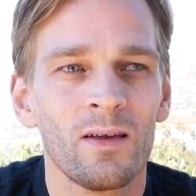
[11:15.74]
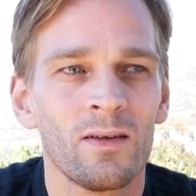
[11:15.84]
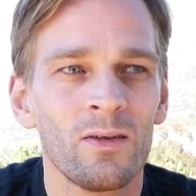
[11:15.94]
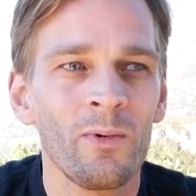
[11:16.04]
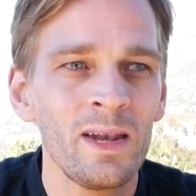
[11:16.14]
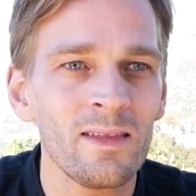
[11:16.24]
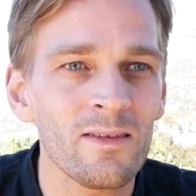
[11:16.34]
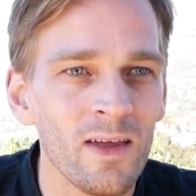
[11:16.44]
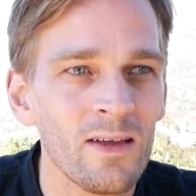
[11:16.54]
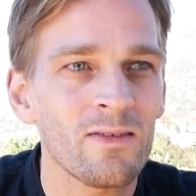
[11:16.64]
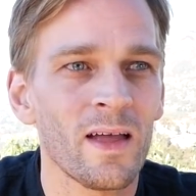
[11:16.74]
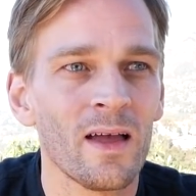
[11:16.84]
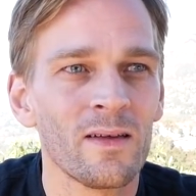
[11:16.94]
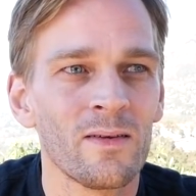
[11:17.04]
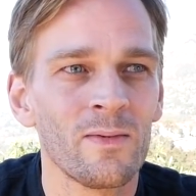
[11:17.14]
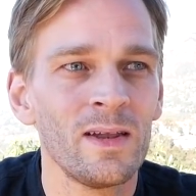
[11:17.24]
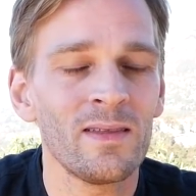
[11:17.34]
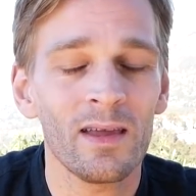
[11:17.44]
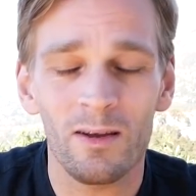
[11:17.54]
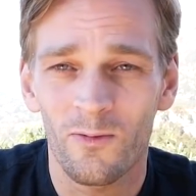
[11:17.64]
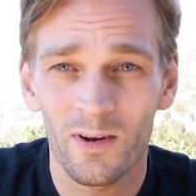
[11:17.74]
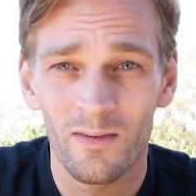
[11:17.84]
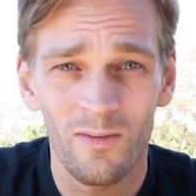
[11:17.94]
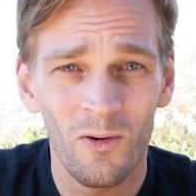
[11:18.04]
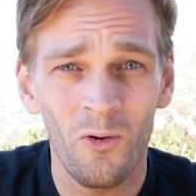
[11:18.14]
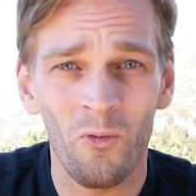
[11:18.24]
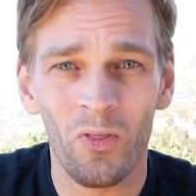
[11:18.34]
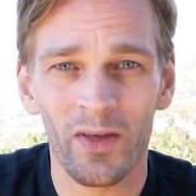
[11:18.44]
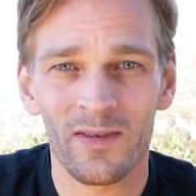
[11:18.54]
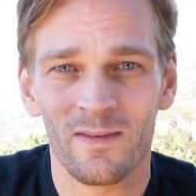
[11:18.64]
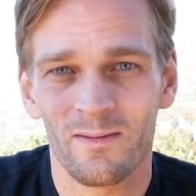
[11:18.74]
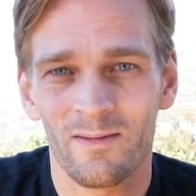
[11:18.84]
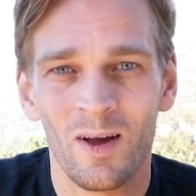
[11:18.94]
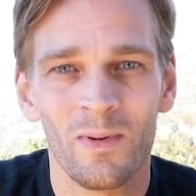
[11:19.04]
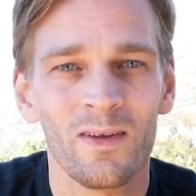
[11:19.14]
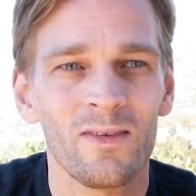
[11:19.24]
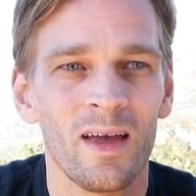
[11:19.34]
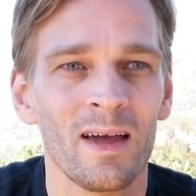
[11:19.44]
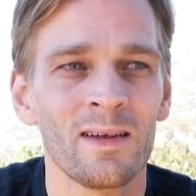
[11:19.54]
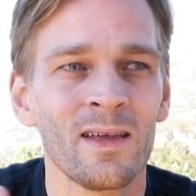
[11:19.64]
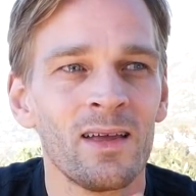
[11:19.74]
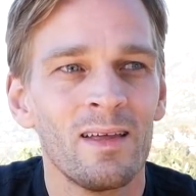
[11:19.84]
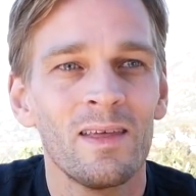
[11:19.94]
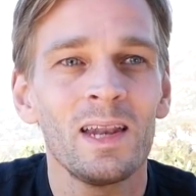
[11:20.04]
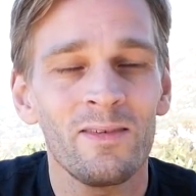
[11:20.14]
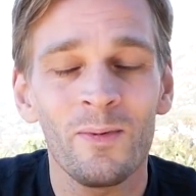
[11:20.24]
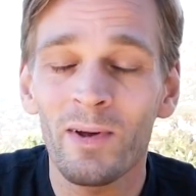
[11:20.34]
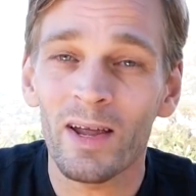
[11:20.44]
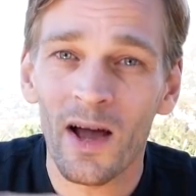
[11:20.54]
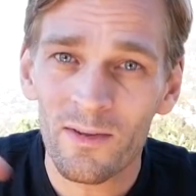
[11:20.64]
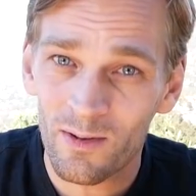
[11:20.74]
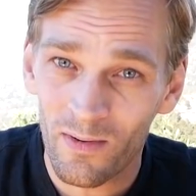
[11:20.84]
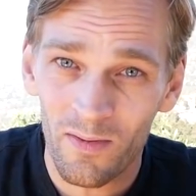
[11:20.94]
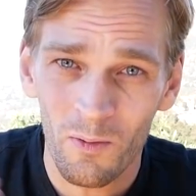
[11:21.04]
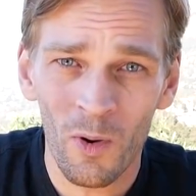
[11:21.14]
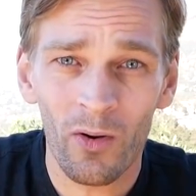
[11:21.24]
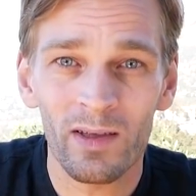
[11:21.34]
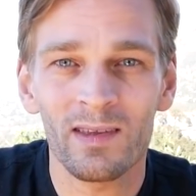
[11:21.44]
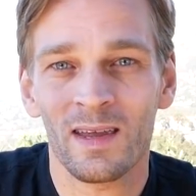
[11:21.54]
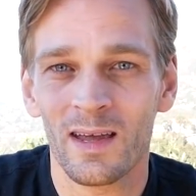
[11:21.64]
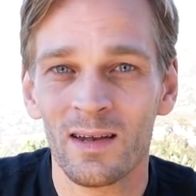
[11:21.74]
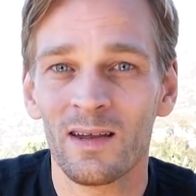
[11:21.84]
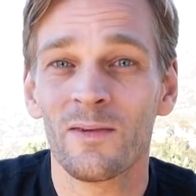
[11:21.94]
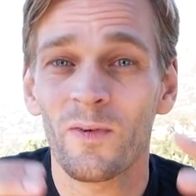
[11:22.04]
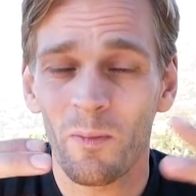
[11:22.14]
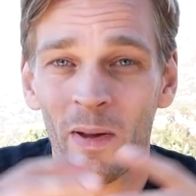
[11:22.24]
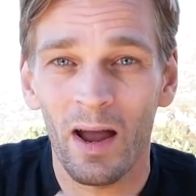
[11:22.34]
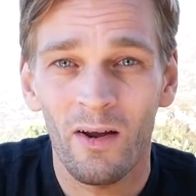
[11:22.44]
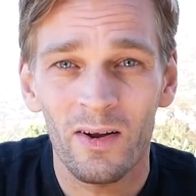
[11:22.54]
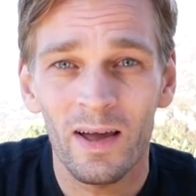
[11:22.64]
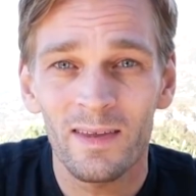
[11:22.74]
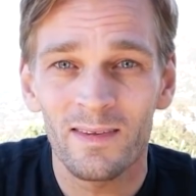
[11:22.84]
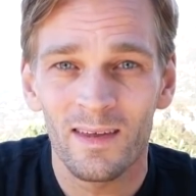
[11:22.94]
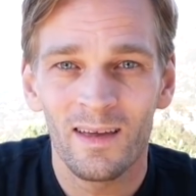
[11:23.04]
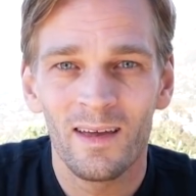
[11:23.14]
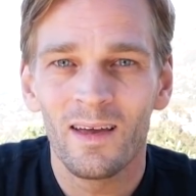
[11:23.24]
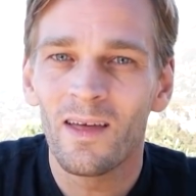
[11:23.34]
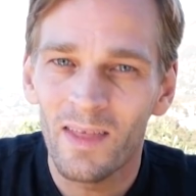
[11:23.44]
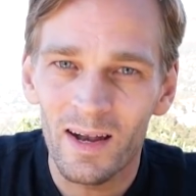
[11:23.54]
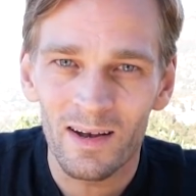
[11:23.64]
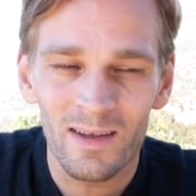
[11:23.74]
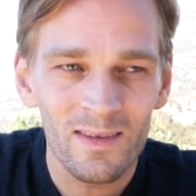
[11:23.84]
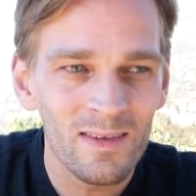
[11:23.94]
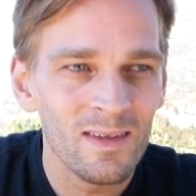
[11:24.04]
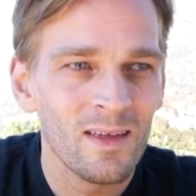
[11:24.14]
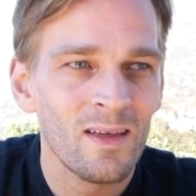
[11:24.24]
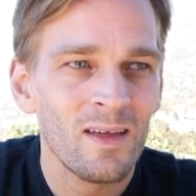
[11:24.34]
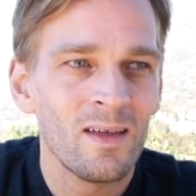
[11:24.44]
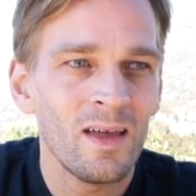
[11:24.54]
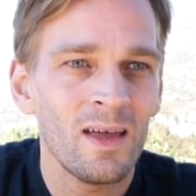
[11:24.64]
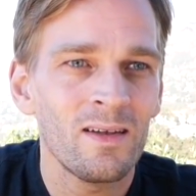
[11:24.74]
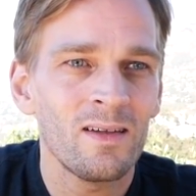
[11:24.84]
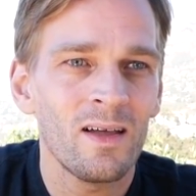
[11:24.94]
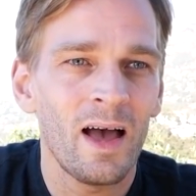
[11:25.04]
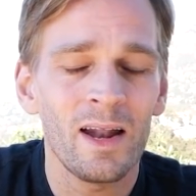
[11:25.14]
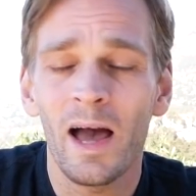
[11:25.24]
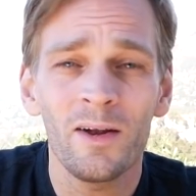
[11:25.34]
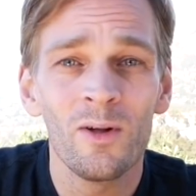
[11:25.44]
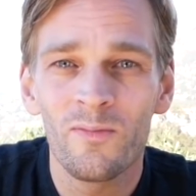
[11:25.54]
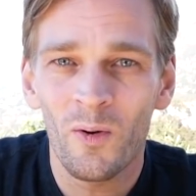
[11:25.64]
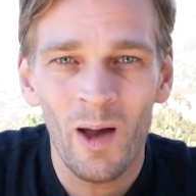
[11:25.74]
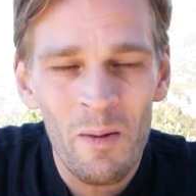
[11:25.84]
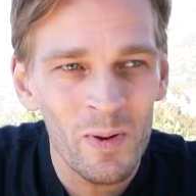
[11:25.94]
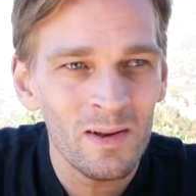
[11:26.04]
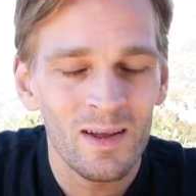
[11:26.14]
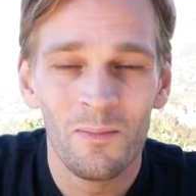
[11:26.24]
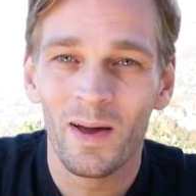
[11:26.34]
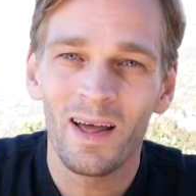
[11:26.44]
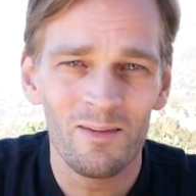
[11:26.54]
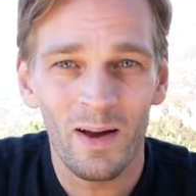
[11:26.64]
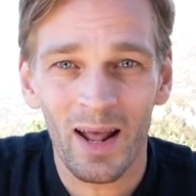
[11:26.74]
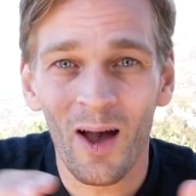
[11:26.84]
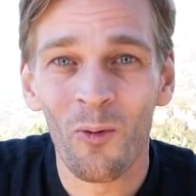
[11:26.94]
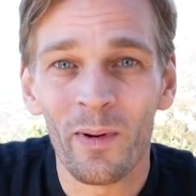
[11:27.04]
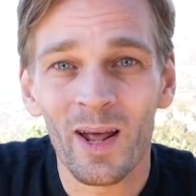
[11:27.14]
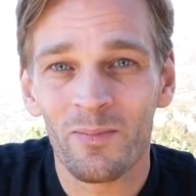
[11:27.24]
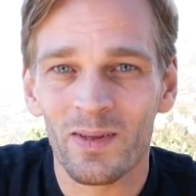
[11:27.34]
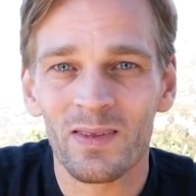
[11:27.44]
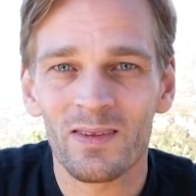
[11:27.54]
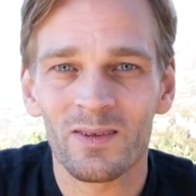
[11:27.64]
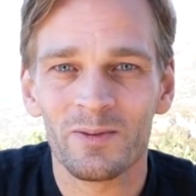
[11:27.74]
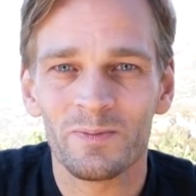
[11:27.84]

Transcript: So we need to change that. We need to get rid of all this rubbish, and then everybody else around the world can see India for the paradise that it is. And I don't know if it will happen, but I hope it happens.